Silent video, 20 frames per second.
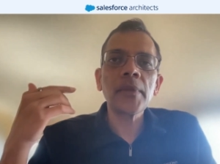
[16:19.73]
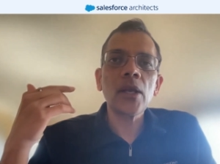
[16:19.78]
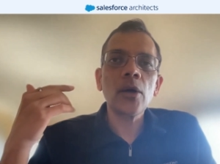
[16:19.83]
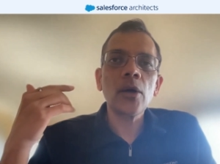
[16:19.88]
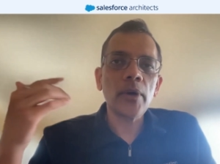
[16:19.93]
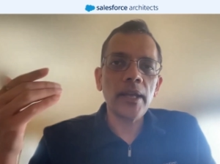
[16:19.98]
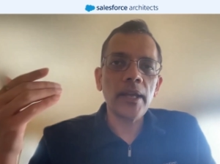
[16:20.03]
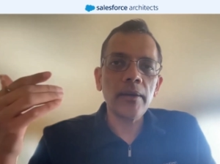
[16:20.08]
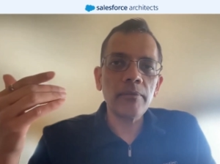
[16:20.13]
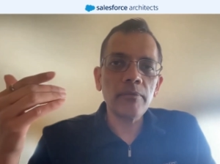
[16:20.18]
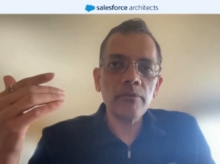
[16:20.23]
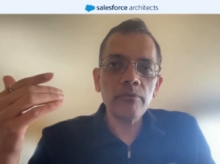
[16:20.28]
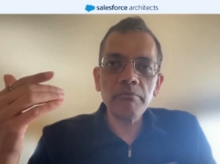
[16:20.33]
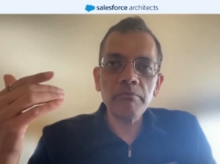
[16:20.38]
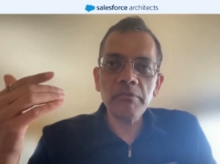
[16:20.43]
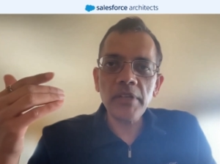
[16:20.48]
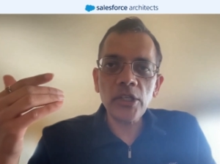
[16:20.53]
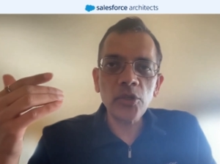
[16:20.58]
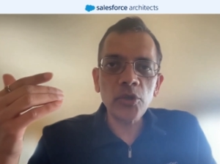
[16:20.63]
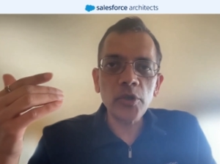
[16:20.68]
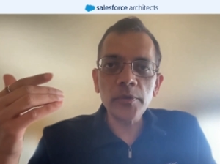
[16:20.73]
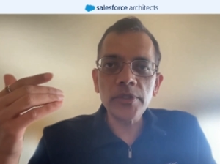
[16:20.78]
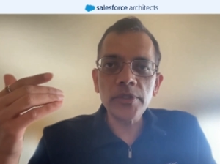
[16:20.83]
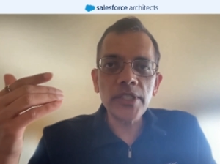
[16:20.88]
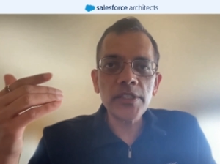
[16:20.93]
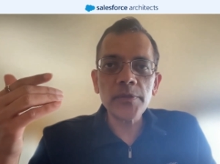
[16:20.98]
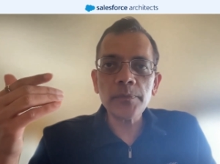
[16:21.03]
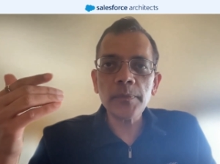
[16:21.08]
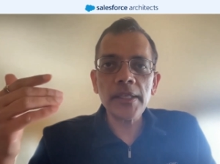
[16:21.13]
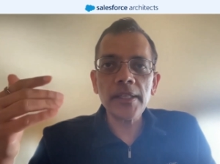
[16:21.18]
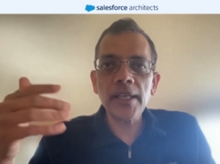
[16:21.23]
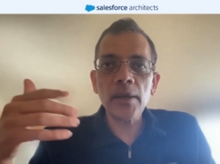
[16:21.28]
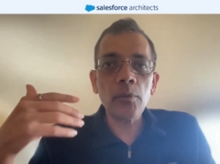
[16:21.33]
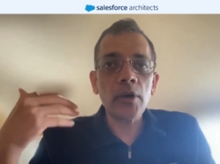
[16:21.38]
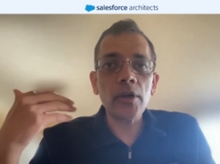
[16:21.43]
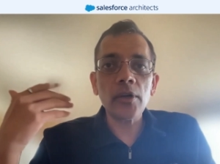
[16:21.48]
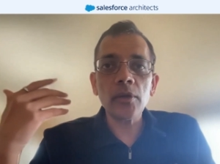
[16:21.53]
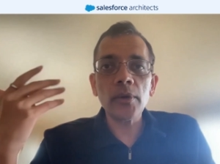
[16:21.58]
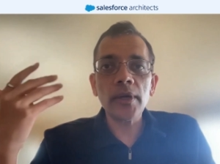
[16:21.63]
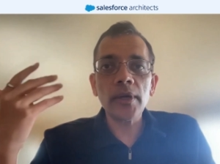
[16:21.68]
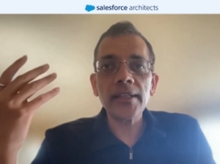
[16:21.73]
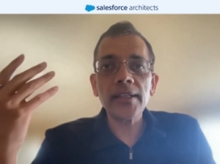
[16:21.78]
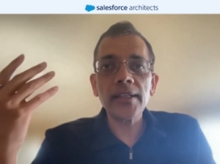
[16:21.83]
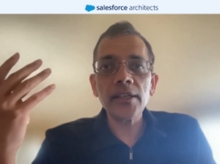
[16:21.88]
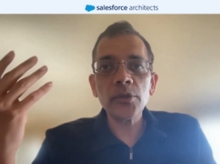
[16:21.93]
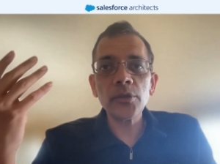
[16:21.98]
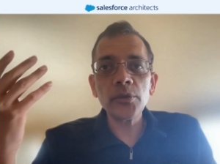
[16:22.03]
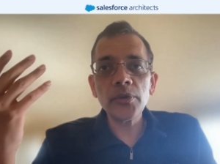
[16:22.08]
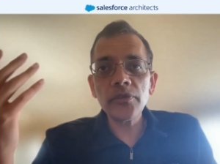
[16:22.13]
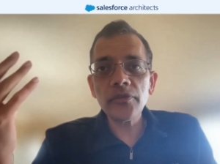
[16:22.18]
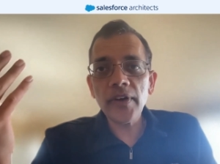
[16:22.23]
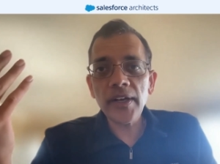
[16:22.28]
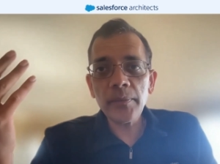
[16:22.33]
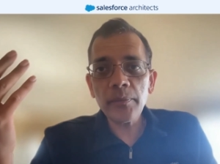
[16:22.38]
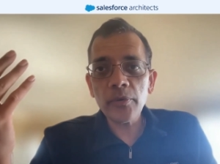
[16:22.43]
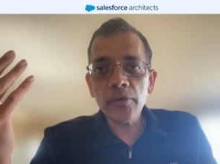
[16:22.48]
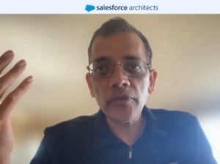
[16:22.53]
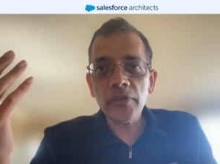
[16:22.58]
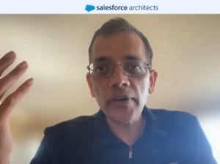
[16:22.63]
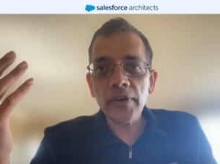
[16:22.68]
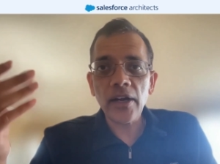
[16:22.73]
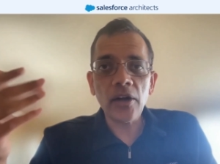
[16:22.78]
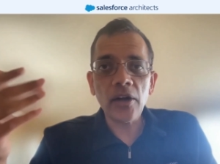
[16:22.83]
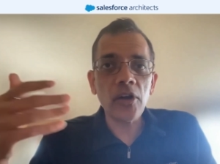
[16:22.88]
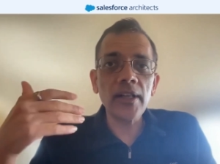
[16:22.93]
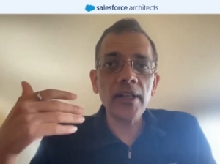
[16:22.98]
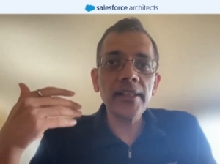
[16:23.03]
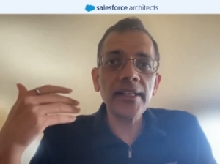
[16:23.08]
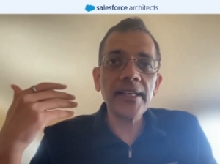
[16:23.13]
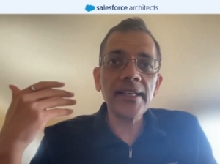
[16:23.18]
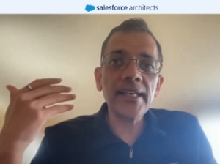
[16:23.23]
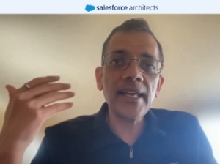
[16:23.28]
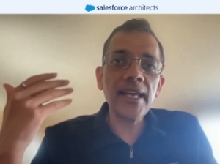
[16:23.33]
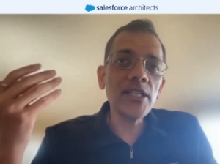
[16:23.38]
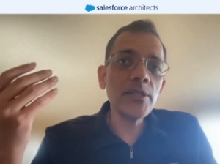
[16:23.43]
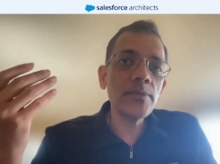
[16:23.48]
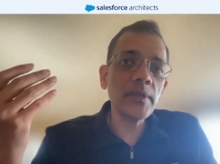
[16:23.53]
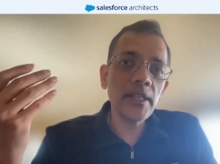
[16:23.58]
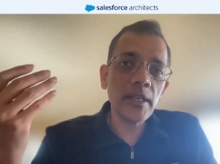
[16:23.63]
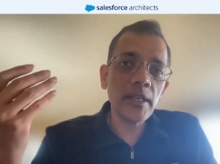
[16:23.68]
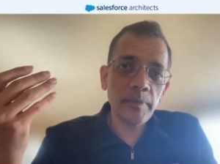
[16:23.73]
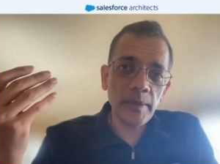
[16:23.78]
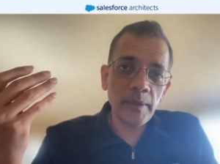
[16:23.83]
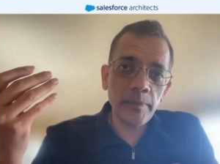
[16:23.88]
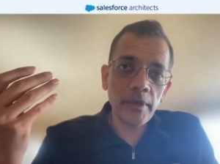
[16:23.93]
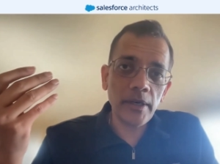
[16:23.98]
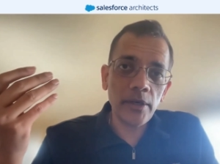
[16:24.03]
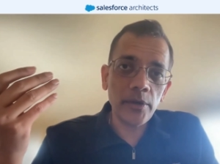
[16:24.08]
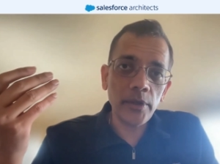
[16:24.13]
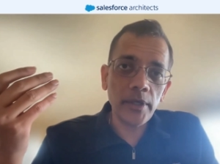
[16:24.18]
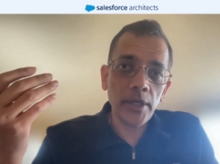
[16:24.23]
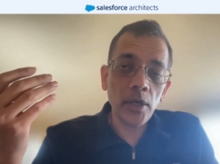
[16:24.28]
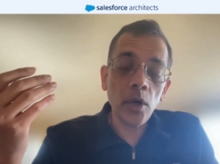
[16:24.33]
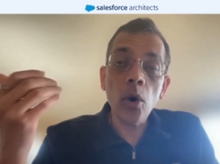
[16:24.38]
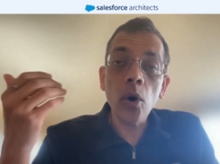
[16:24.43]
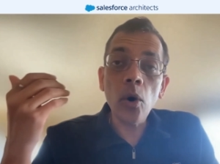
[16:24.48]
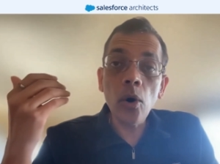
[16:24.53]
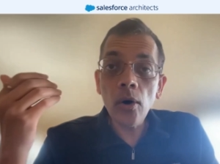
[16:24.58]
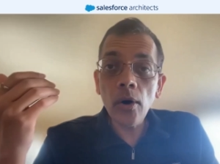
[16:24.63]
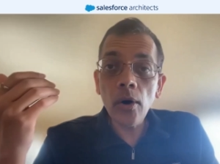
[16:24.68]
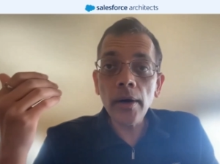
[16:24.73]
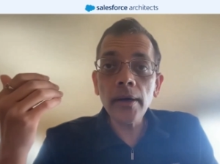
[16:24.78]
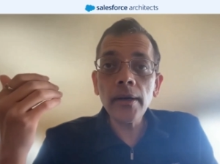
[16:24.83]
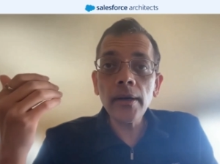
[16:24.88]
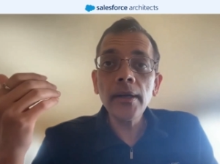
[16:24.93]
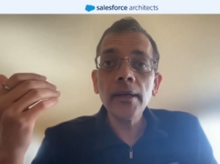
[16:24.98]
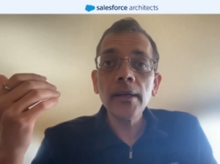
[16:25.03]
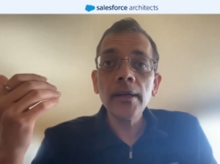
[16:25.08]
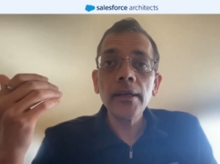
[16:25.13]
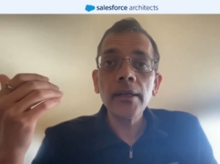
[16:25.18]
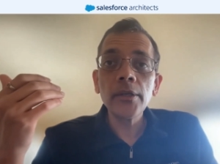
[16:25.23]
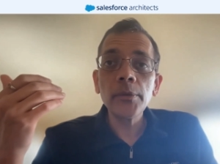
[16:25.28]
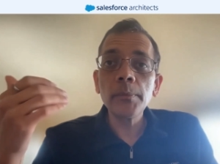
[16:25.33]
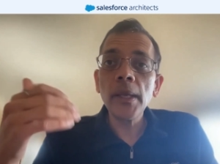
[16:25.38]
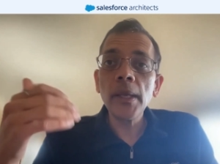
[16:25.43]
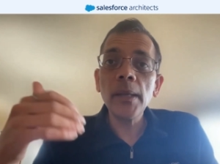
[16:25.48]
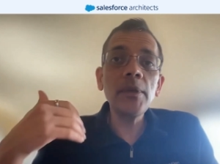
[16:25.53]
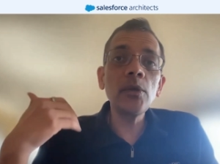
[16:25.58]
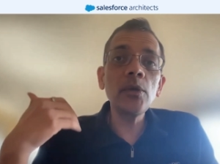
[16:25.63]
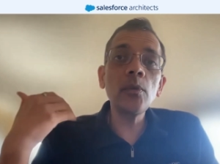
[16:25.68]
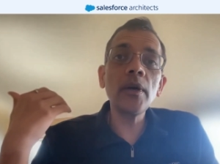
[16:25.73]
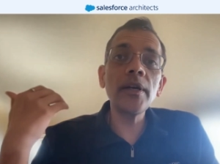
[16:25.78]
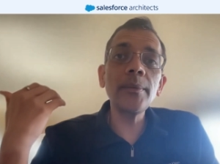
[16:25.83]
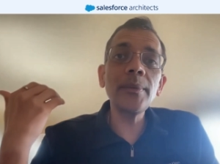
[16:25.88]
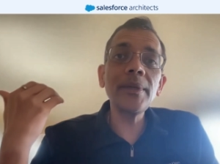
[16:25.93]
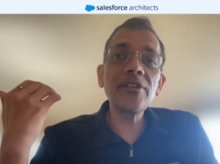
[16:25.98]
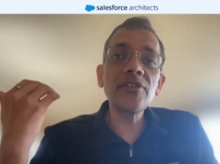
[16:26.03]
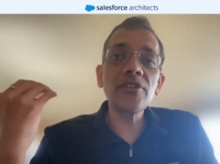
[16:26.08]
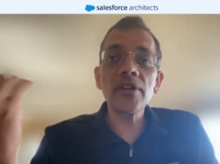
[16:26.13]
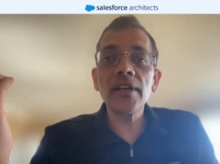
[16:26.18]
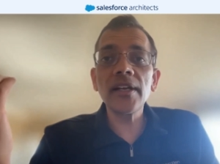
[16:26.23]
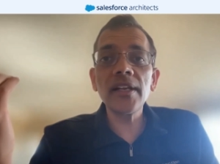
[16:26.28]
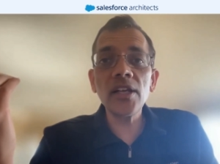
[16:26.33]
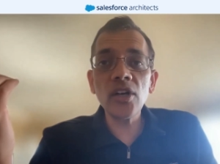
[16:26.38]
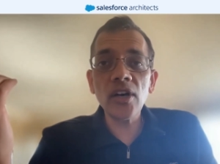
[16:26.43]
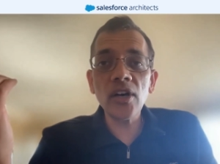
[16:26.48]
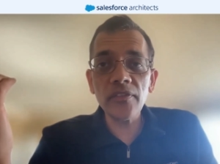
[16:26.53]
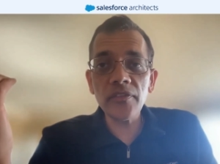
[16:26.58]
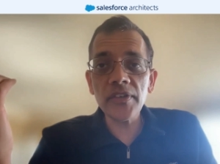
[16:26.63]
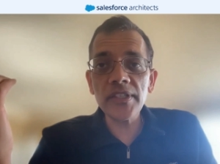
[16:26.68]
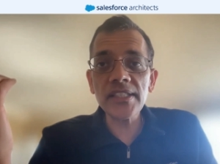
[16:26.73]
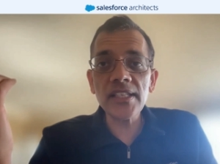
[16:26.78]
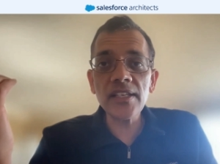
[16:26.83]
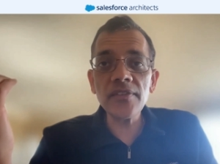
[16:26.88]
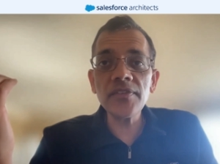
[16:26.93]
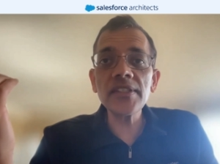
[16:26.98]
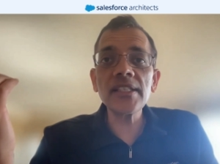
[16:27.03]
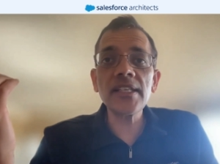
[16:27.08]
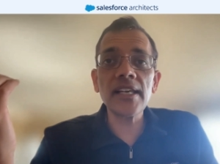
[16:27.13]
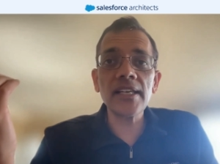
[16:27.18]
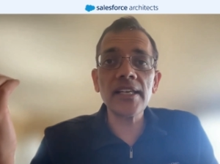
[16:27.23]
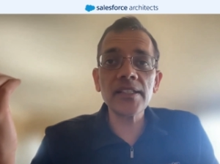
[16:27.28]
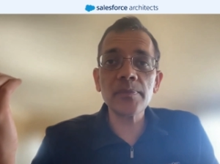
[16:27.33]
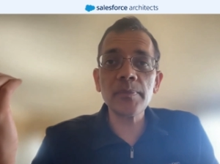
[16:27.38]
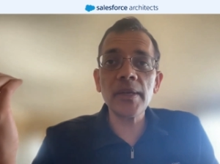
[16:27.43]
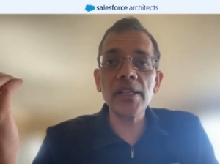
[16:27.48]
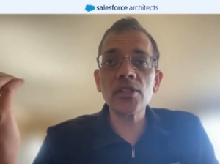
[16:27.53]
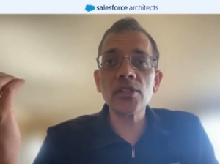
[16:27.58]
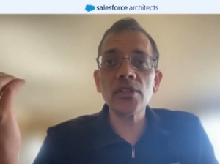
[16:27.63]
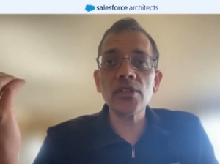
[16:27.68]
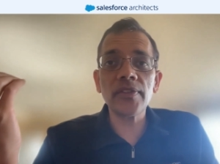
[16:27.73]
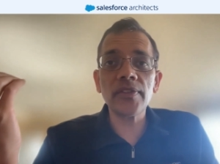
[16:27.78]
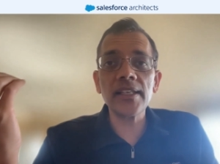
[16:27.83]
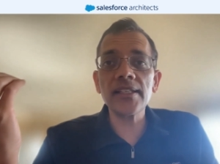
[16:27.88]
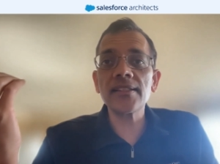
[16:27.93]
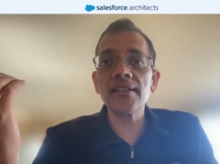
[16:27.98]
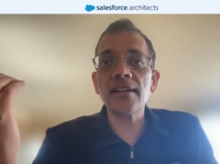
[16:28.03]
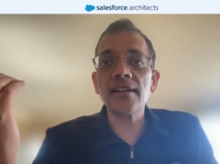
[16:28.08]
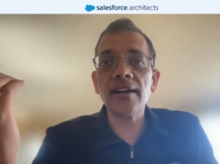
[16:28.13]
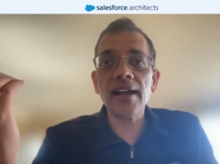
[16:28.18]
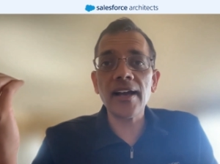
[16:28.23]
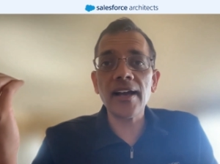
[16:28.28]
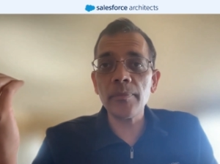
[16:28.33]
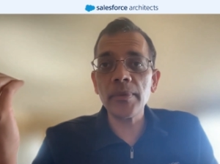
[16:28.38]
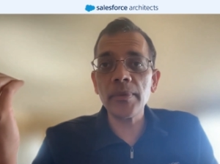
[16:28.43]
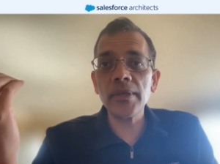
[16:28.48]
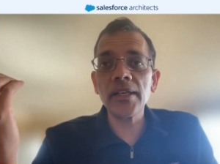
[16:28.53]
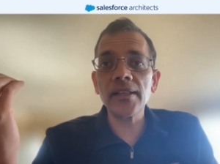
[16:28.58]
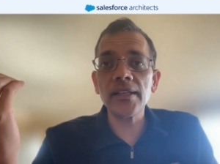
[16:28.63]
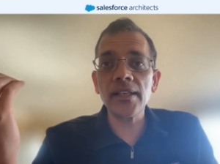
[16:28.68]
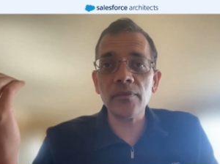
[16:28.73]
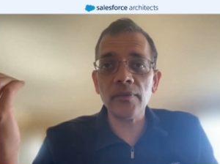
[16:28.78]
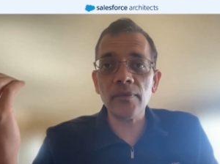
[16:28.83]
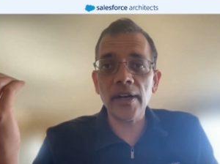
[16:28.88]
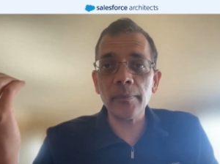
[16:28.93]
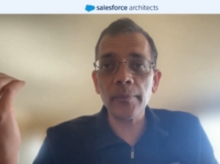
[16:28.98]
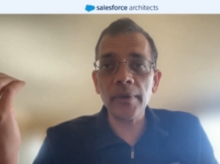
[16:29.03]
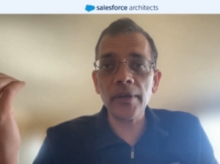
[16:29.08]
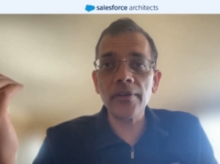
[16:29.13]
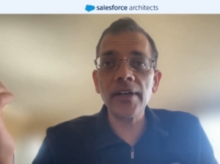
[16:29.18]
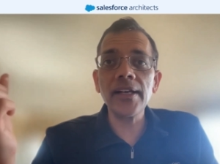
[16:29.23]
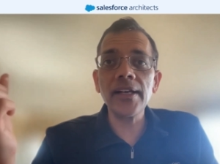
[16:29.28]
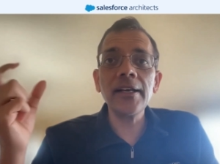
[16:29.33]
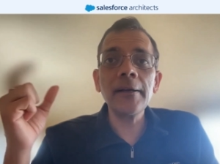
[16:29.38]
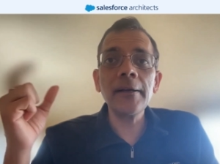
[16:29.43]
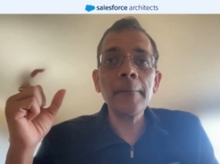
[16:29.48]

okay, it could just be they want to look at that unified profile and all the engagement that people are doing. Or maybe you want to be triggering off a service case based on things that are happening in the environment, right?